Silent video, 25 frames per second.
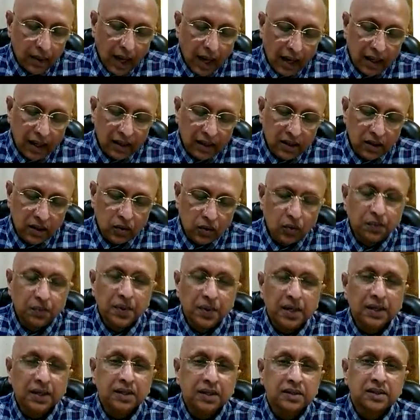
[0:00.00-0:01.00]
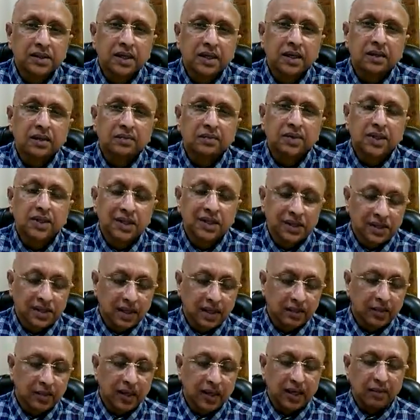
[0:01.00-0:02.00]
Another rubric is there with this
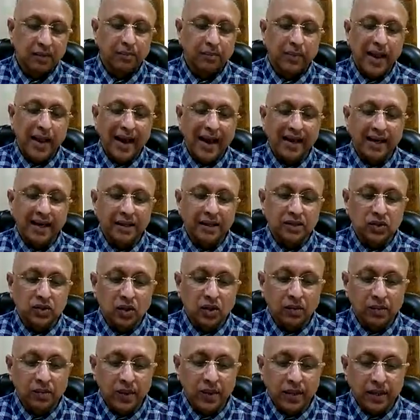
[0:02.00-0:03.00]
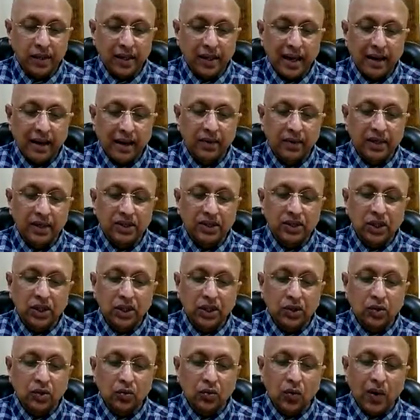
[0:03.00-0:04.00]
remedy, black and sombre,
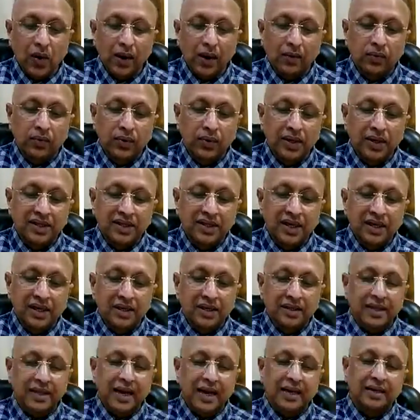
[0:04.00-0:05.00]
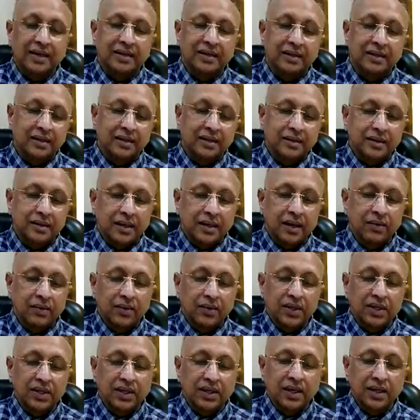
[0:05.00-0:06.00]
aversion to everything that
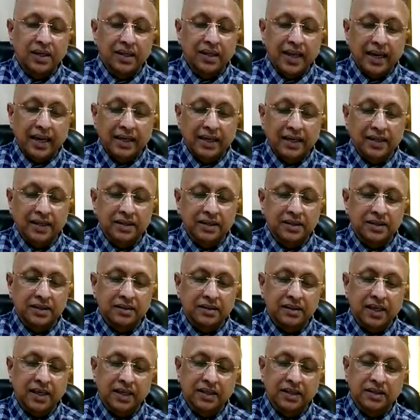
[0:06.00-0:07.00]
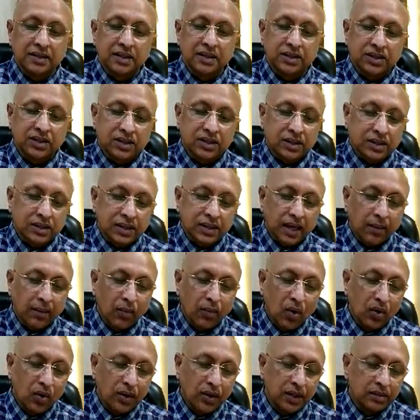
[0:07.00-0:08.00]
is. That is the
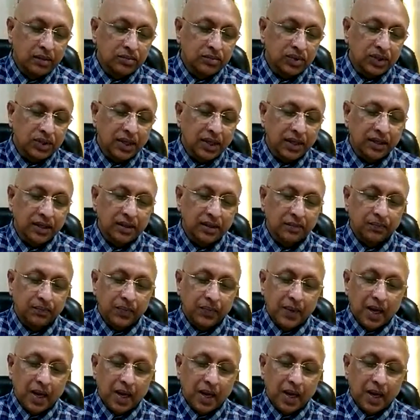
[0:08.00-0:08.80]
stramonium state.